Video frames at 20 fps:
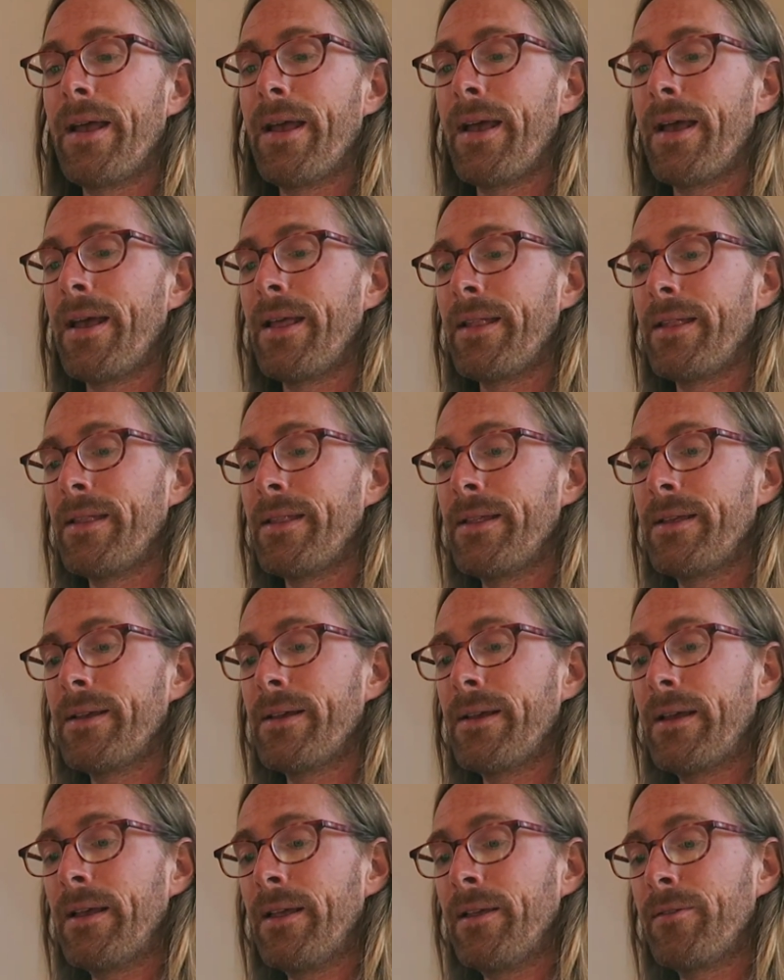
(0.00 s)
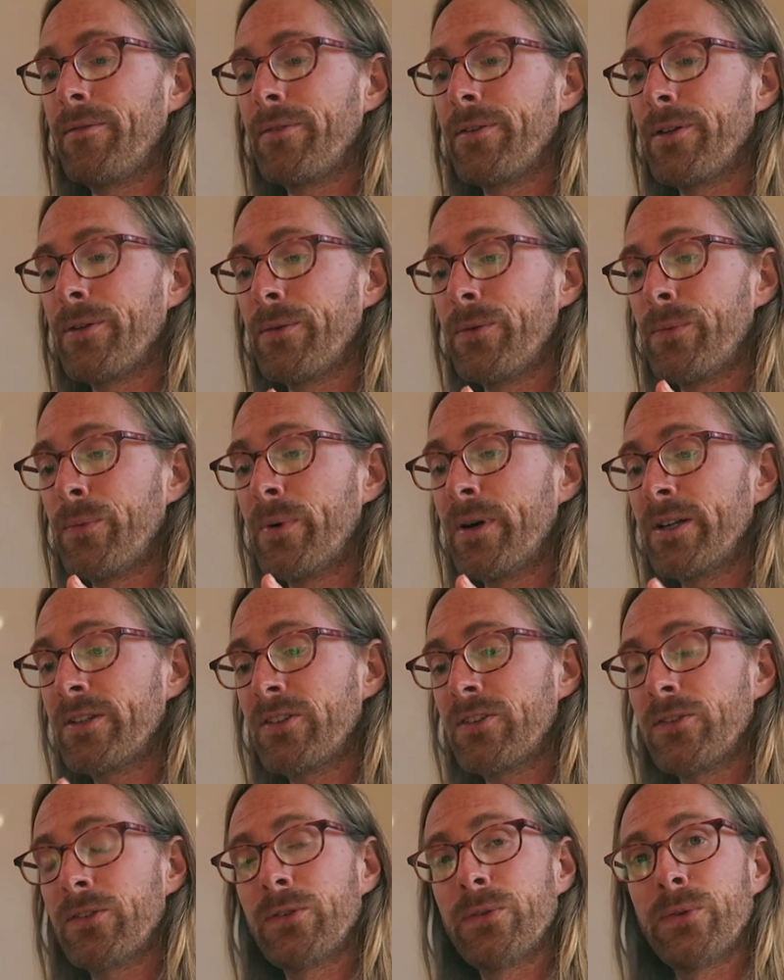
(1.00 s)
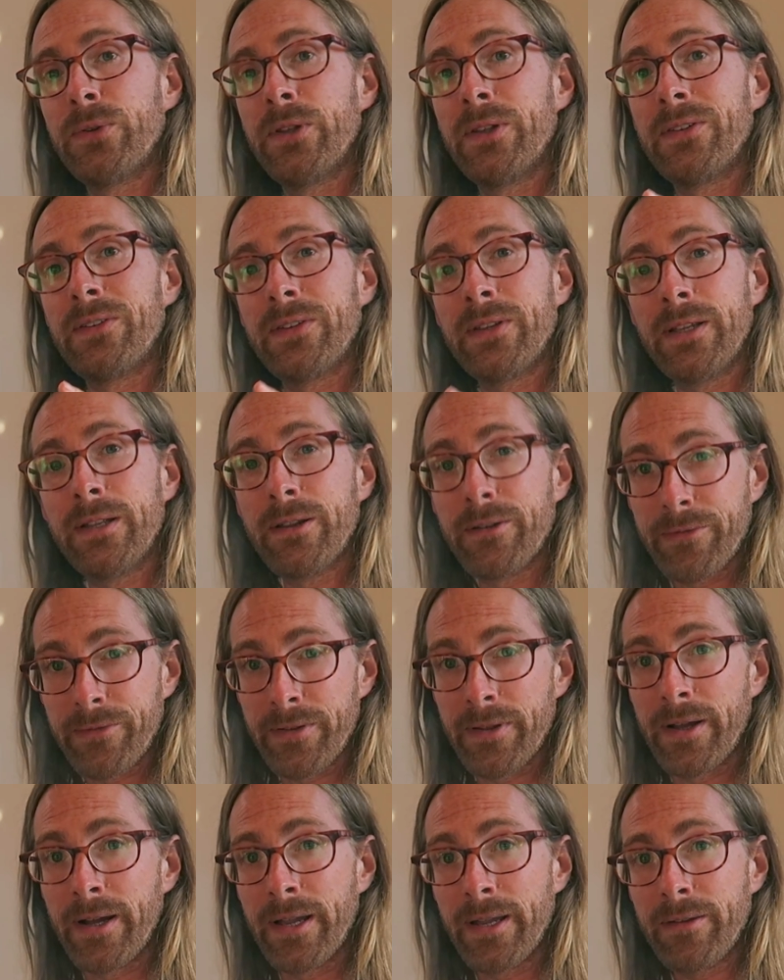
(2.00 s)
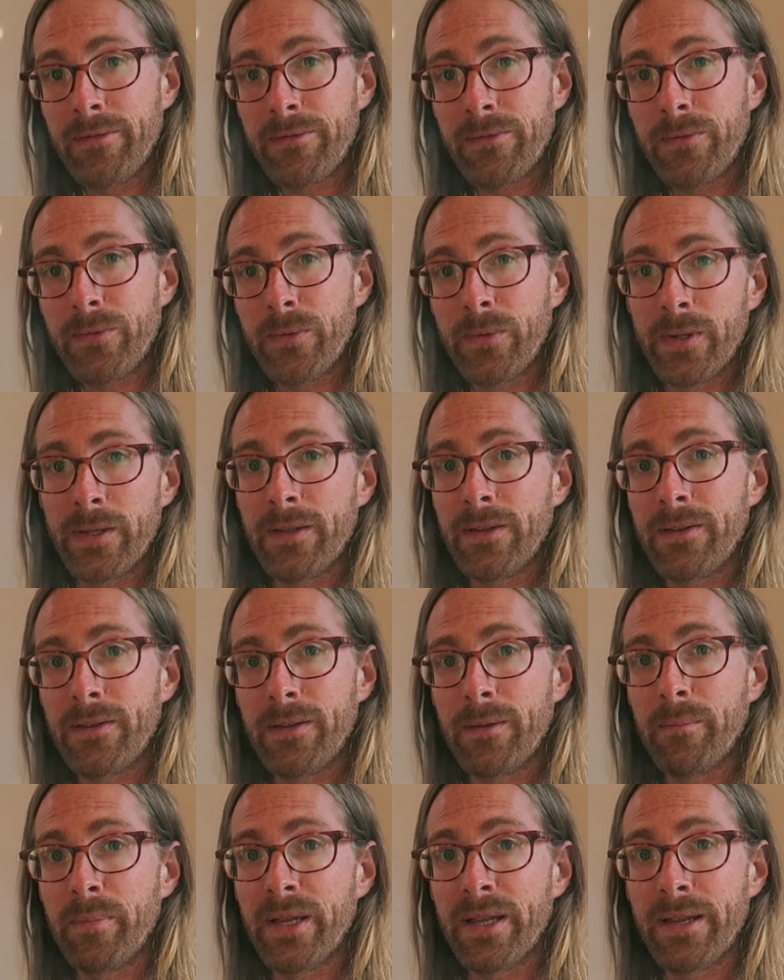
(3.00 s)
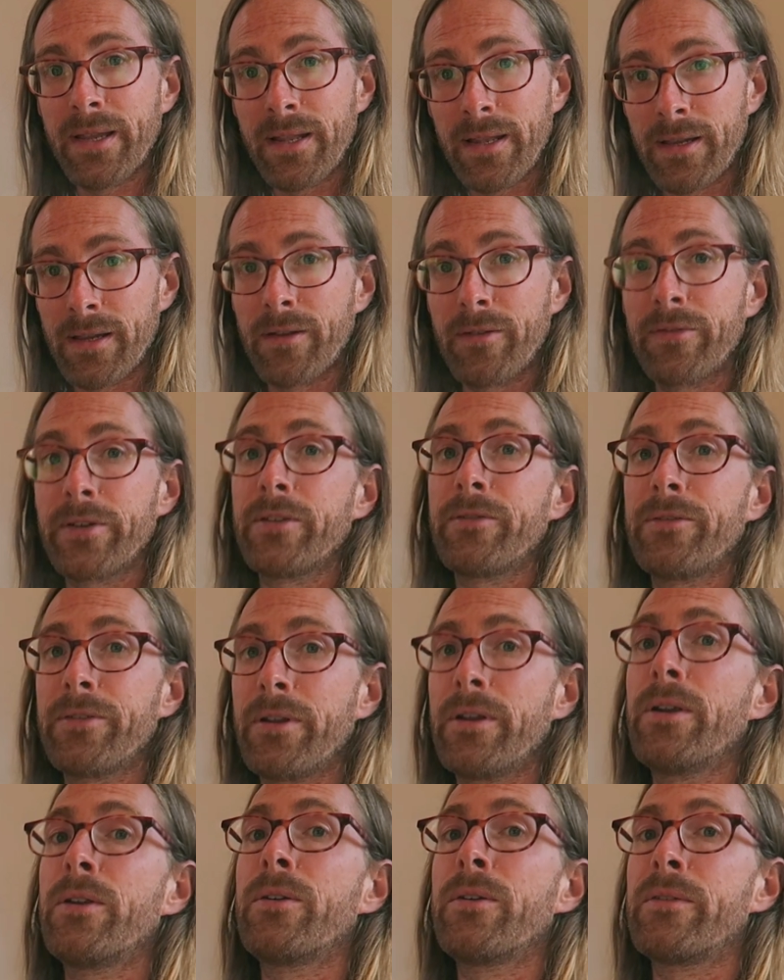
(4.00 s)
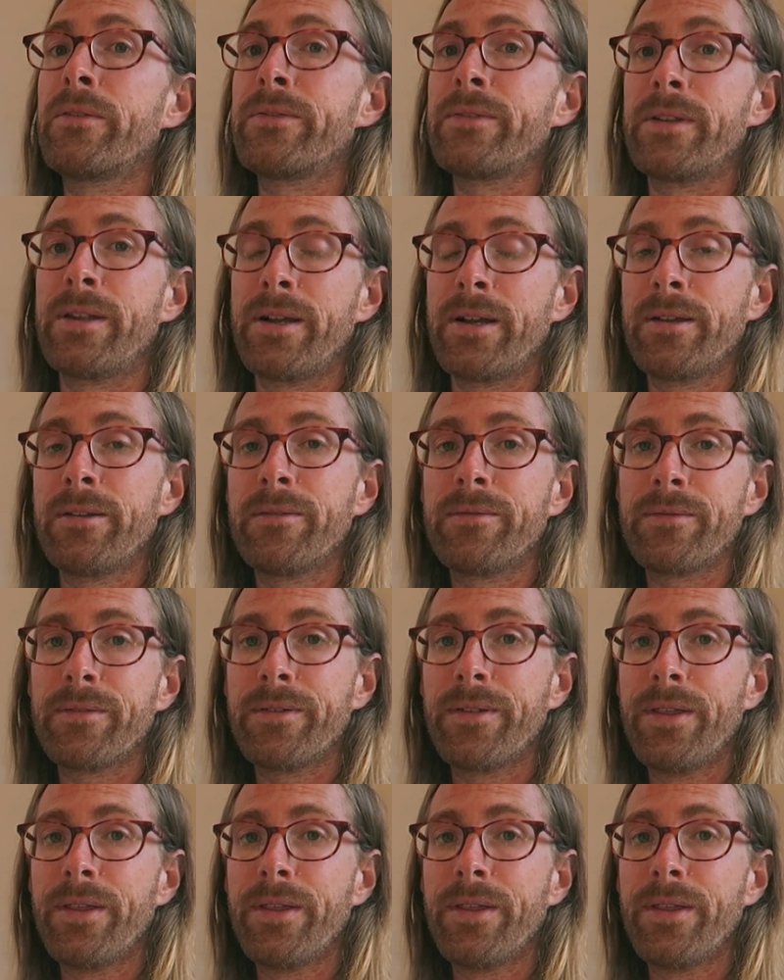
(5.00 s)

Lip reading: And if you watch to the seed of life, what is the beginning of the flow of life,